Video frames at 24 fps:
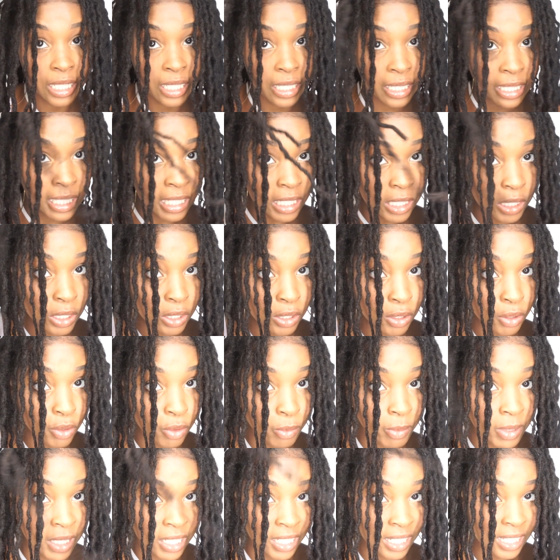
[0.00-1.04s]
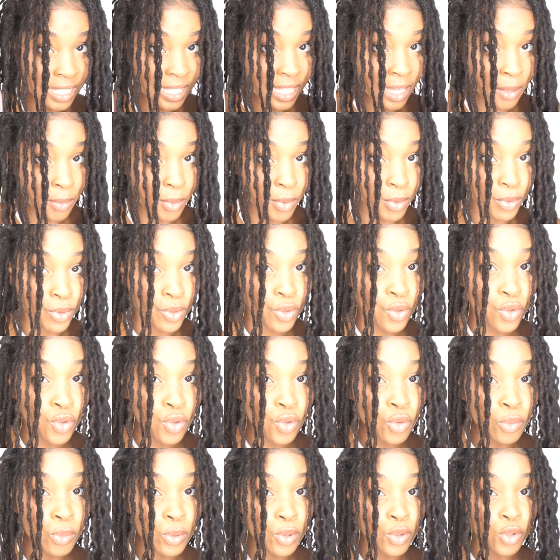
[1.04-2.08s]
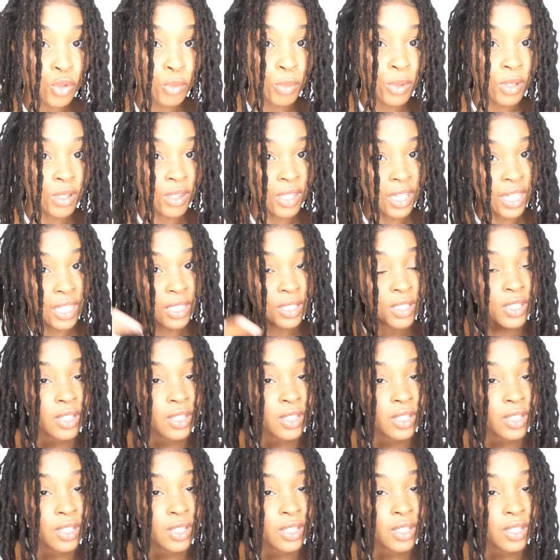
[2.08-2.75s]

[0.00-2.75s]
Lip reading: these two because they were super thin.